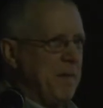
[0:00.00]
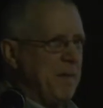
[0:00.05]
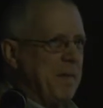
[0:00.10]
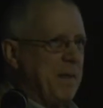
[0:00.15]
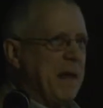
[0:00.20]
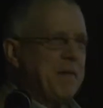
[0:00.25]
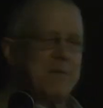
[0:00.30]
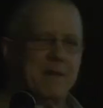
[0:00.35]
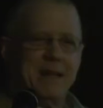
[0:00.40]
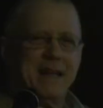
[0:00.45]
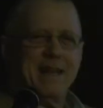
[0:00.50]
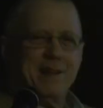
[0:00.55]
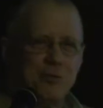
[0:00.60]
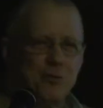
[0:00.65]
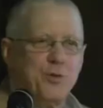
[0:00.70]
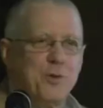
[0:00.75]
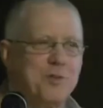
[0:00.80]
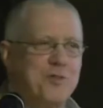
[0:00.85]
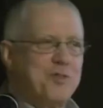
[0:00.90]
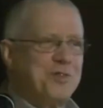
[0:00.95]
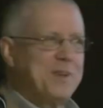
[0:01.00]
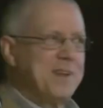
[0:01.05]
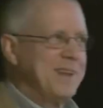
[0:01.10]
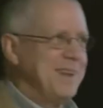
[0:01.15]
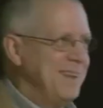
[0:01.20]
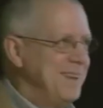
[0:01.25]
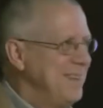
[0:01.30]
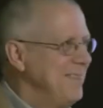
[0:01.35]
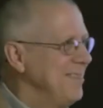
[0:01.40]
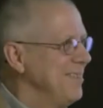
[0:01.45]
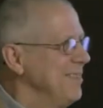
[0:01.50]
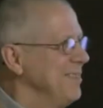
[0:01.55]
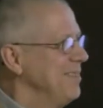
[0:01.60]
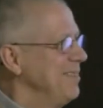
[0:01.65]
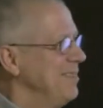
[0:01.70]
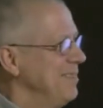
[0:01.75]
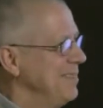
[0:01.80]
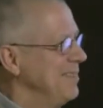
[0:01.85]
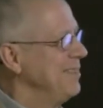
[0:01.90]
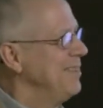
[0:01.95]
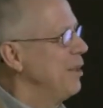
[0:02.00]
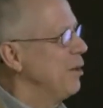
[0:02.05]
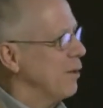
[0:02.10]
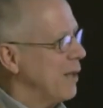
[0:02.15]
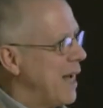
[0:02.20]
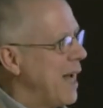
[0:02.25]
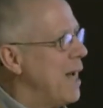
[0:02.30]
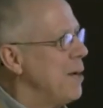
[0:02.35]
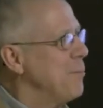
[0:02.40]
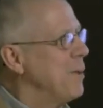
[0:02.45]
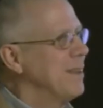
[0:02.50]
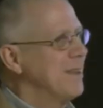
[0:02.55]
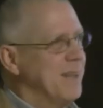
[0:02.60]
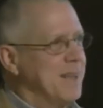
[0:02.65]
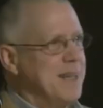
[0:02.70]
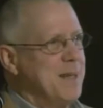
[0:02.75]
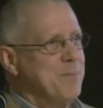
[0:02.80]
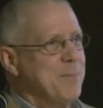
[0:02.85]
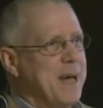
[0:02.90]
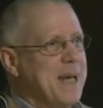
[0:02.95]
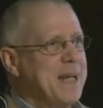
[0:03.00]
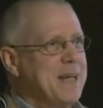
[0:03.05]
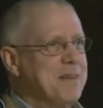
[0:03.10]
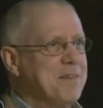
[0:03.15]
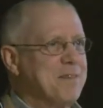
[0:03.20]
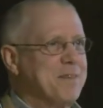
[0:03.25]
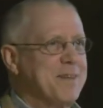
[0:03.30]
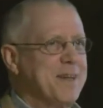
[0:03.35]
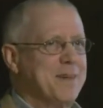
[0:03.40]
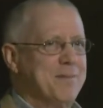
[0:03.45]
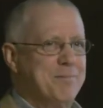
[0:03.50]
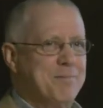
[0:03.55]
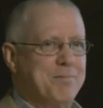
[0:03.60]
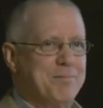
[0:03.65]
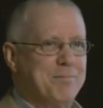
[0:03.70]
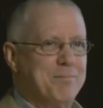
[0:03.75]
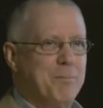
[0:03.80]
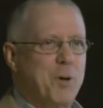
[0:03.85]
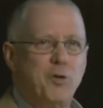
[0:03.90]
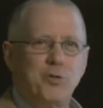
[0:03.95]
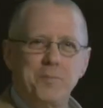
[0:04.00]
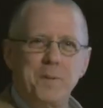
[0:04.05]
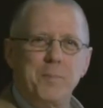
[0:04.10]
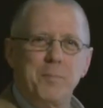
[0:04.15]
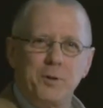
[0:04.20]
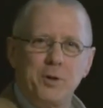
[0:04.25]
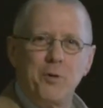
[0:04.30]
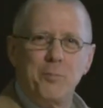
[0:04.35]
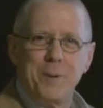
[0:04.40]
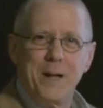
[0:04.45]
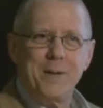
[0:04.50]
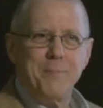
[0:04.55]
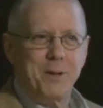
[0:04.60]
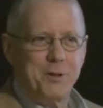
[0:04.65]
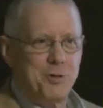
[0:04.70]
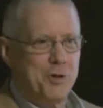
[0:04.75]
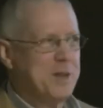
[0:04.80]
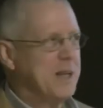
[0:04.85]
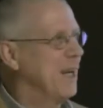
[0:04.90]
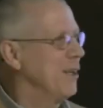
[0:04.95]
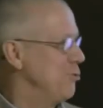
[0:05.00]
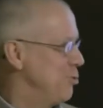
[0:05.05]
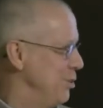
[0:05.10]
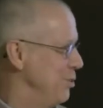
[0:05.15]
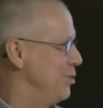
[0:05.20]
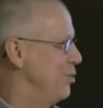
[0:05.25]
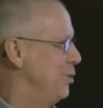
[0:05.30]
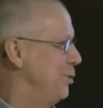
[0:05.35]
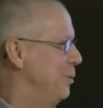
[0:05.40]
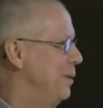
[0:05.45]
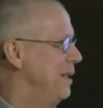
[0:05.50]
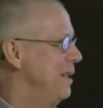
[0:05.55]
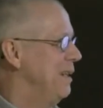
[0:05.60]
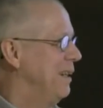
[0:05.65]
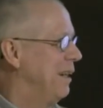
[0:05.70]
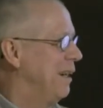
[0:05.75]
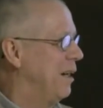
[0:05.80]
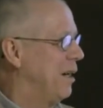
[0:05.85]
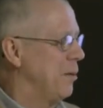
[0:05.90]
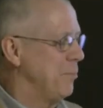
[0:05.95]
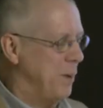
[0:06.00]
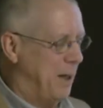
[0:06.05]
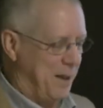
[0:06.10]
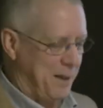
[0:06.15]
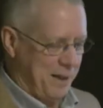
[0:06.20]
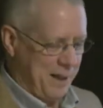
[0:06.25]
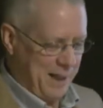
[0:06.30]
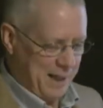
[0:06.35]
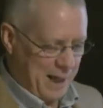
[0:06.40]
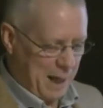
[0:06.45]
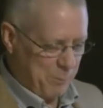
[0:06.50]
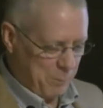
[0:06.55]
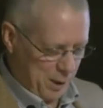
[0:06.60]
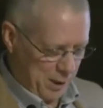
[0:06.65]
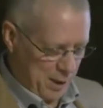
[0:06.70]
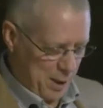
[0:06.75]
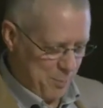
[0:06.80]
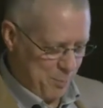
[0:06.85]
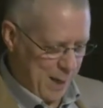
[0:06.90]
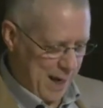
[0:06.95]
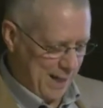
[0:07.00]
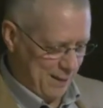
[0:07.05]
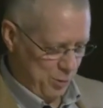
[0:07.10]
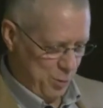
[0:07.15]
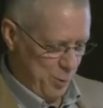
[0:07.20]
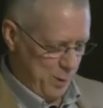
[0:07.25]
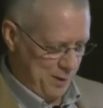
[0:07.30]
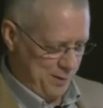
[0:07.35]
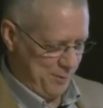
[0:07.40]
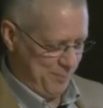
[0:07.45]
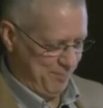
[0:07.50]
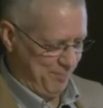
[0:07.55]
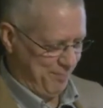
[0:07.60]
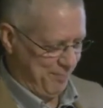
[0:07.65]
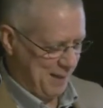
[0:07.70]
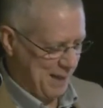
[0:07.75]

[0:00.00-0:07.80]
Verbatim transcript: That's an interesting little comment that he makes that most people don't pay much attention to, um, uh, and I'm going to come back to it.